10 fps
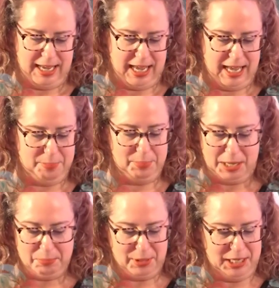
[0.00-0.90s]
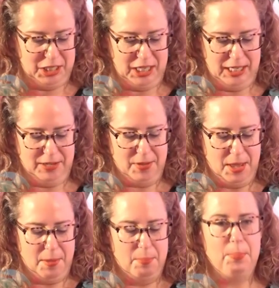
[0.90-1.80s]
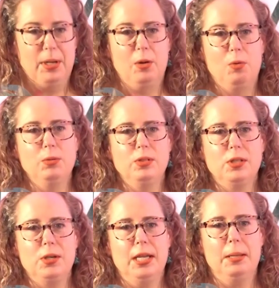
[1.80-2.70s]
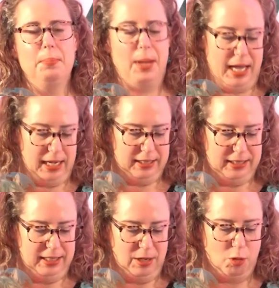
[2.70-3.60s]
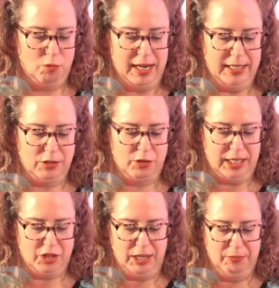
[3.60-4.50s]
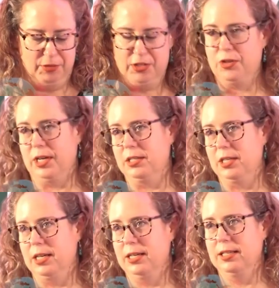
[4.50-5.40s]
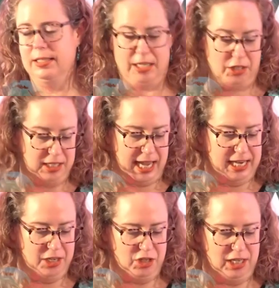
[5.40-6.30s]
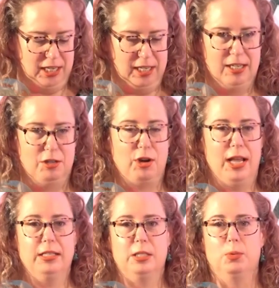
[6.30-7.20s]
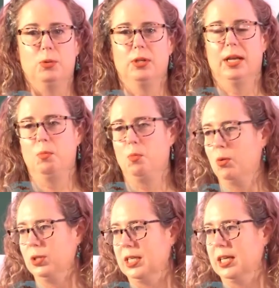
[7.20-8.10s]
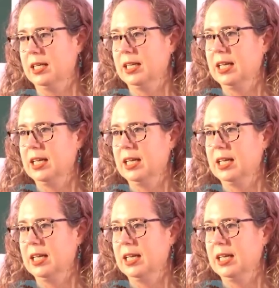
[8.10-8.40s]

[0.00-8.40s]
uh, blood pressure, but it also impacts already stretched infrastructure such as energy, transport, and water,